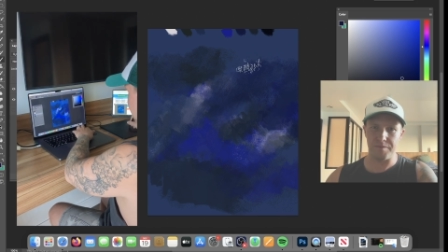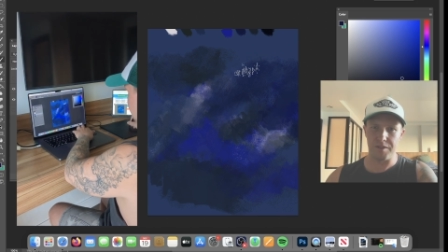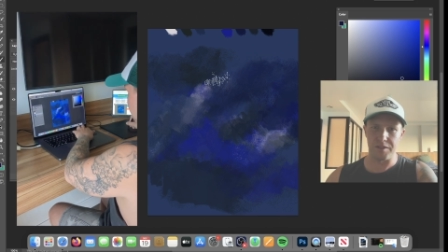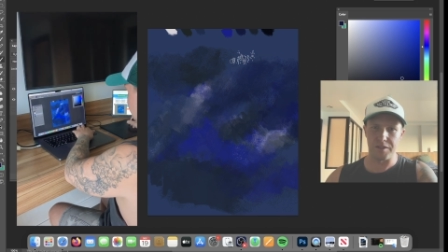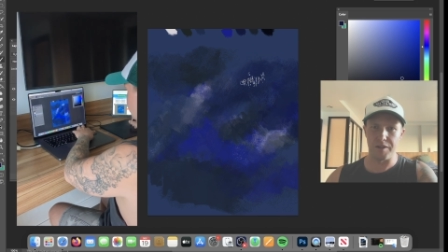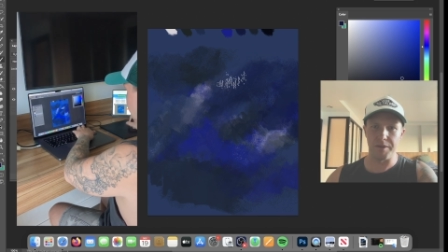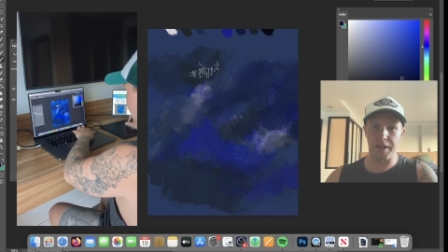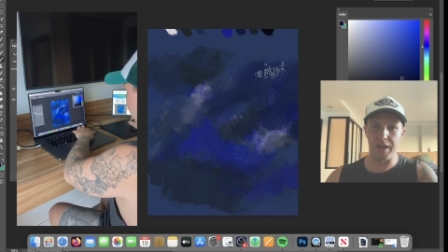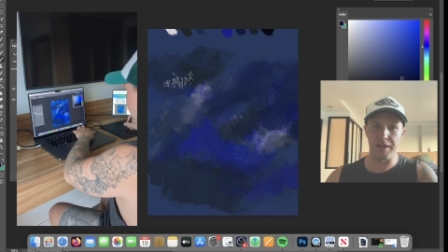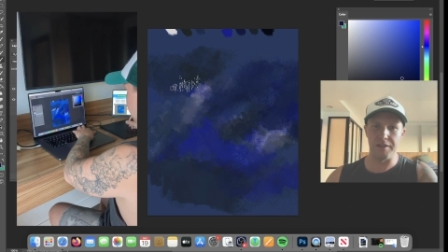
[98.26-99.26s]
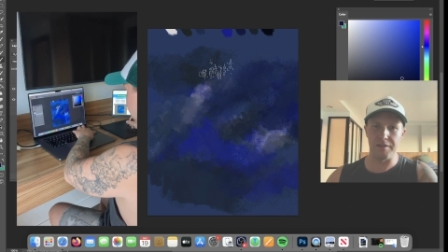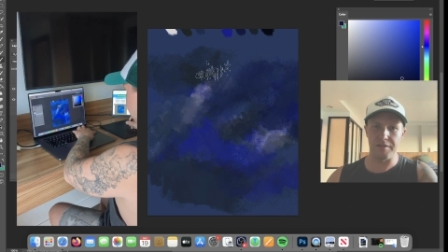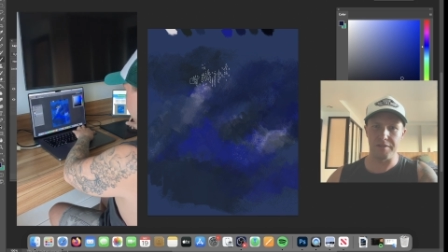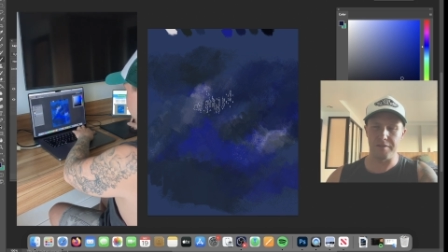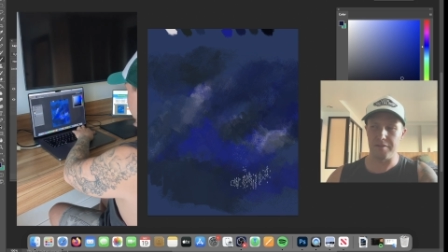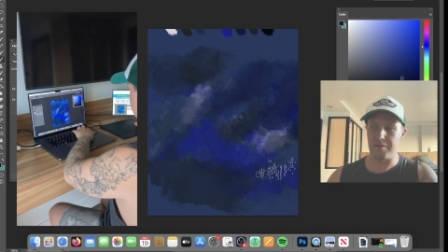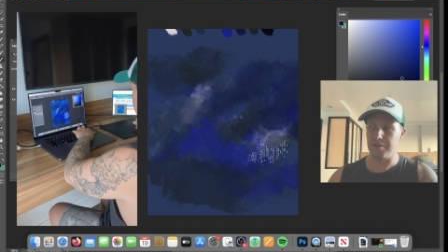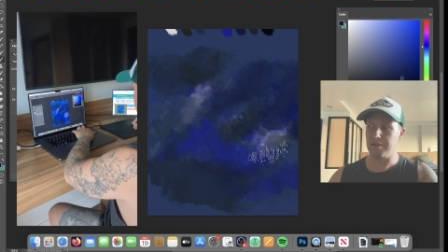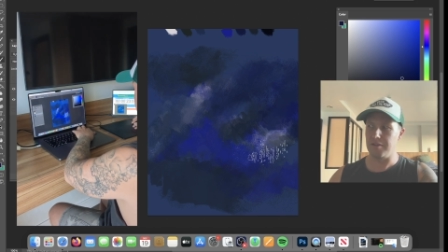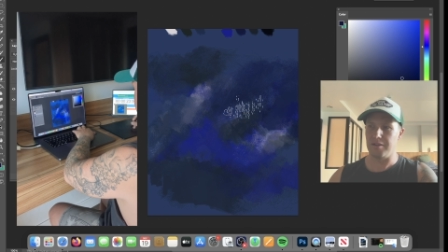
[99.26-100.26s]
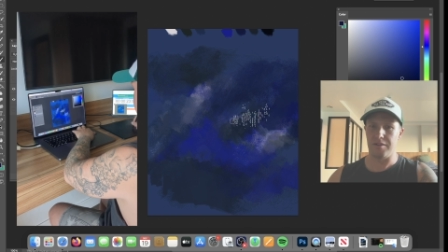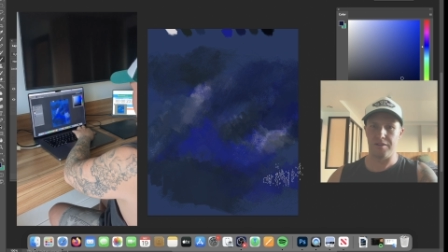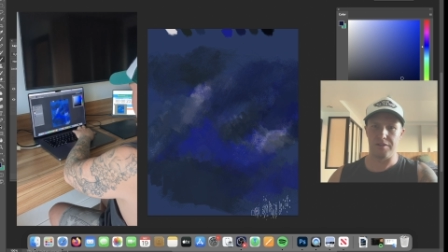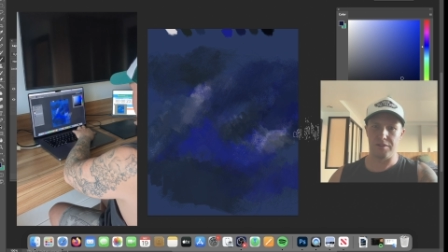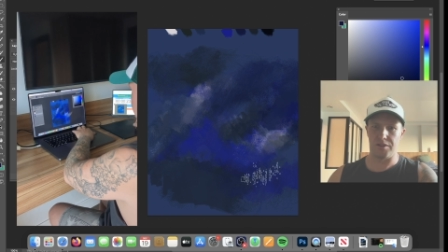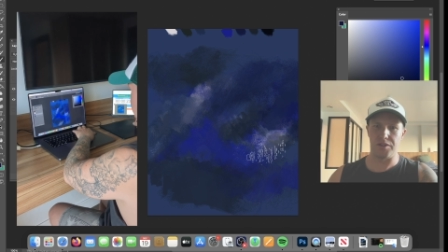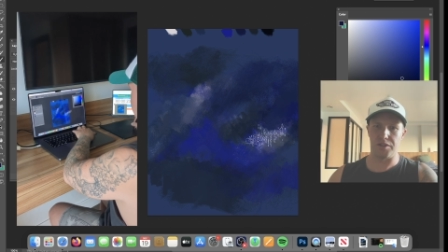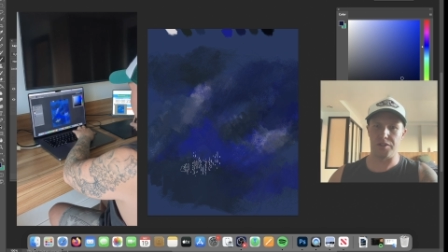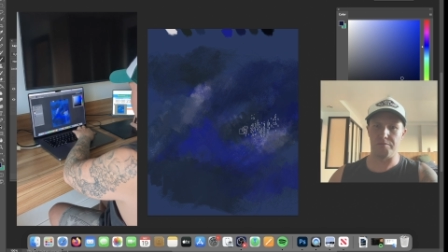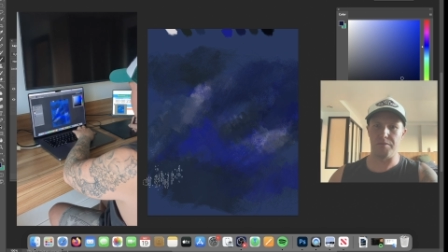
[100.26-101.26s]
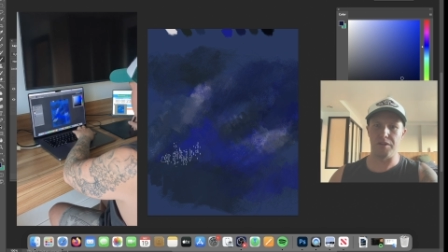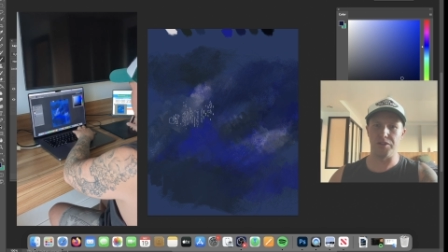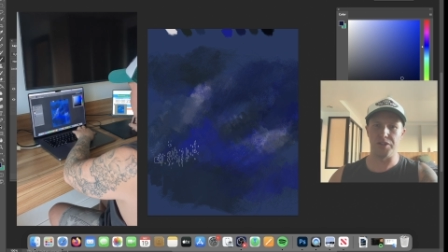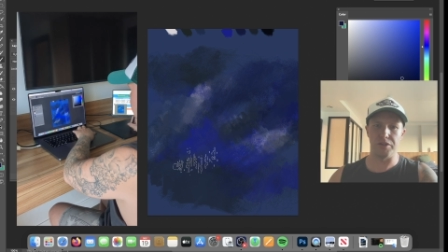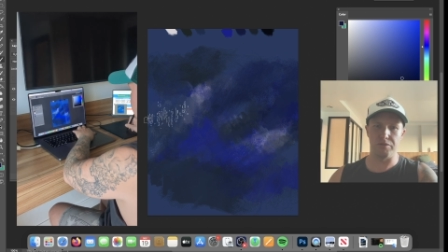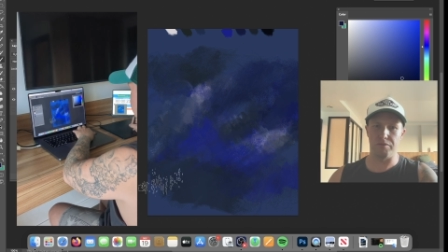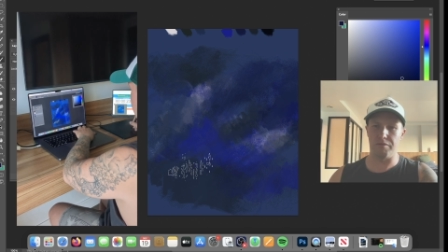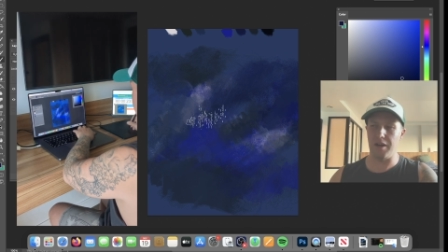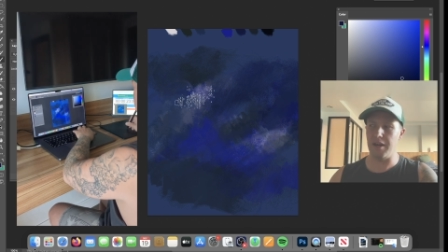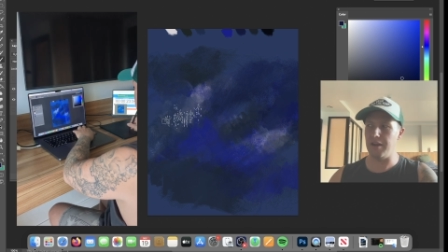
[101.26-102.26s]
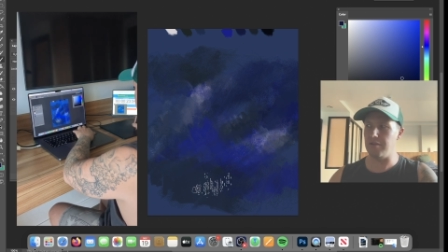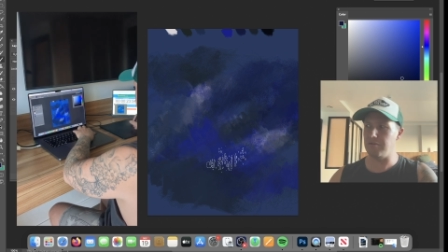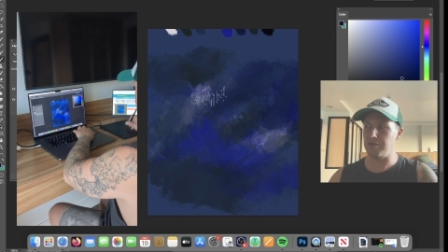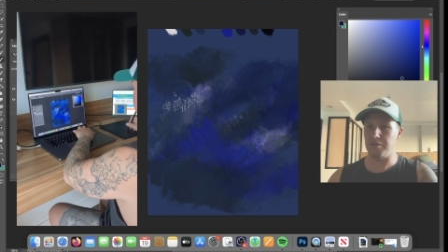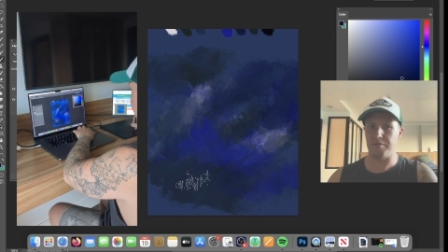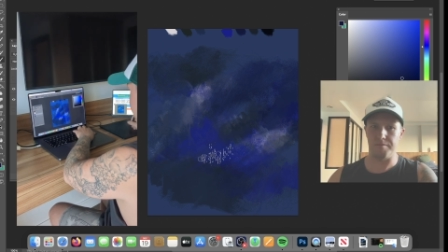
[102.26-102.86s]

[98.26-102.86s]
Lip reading: So again, smudge it all around.